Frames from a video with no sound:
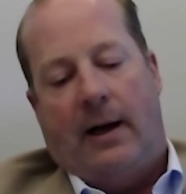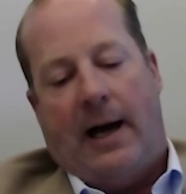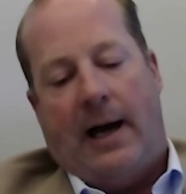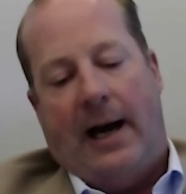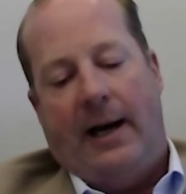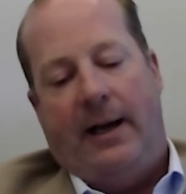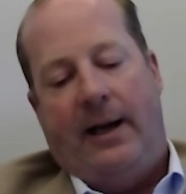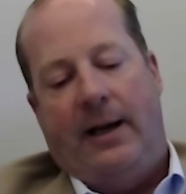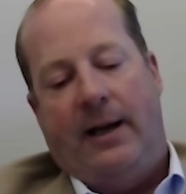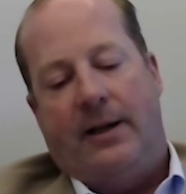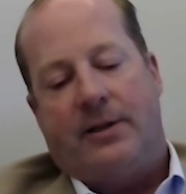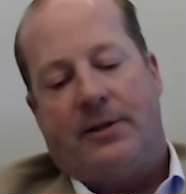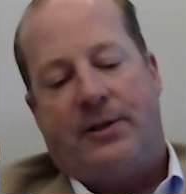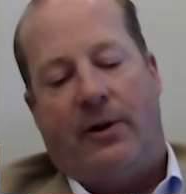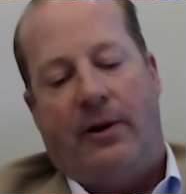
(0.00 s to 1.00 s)

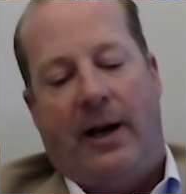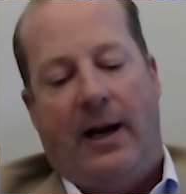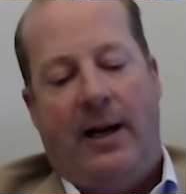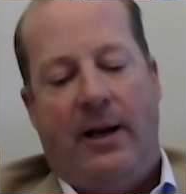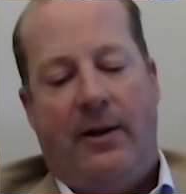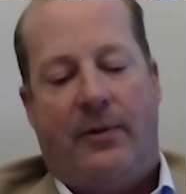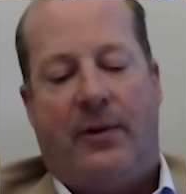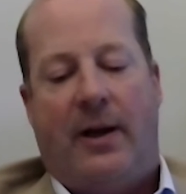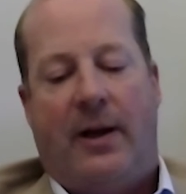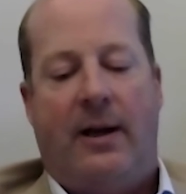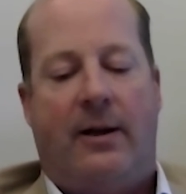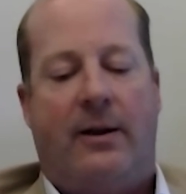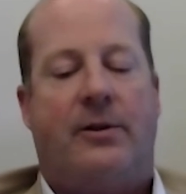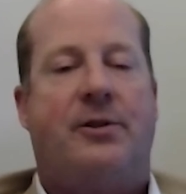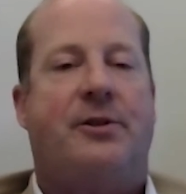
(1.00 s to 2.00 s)
Heidi, is there
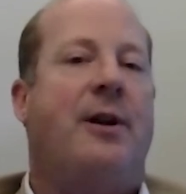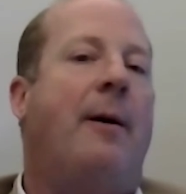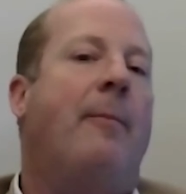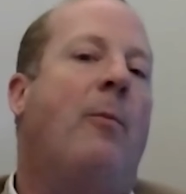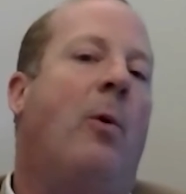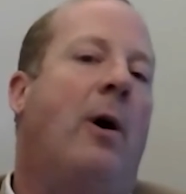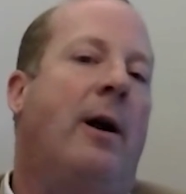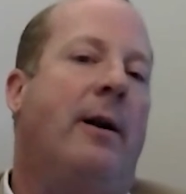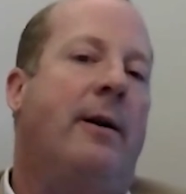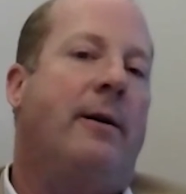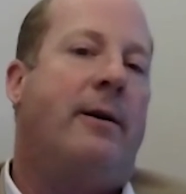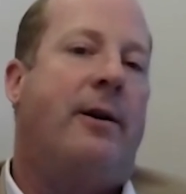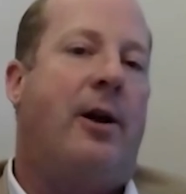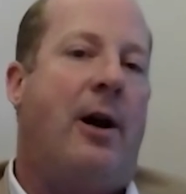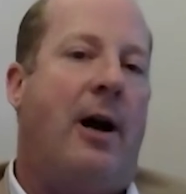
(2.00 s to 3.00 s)
anything
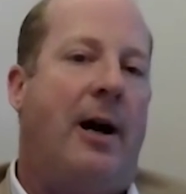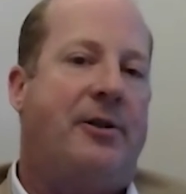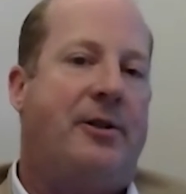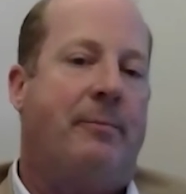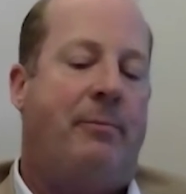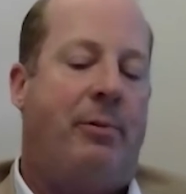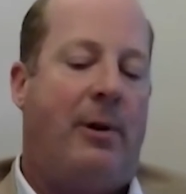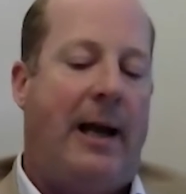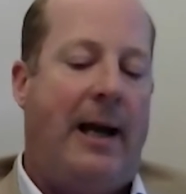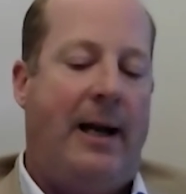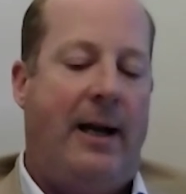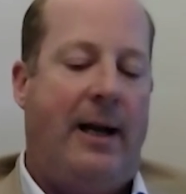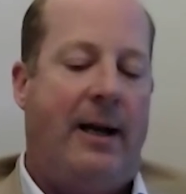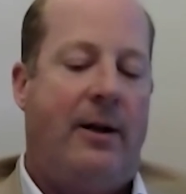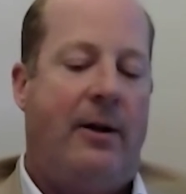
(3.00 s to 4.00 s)
someone
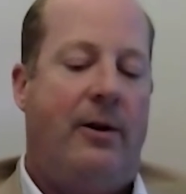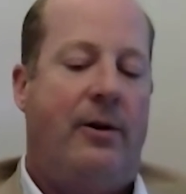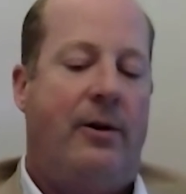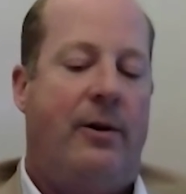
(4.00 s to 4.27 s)
contemplating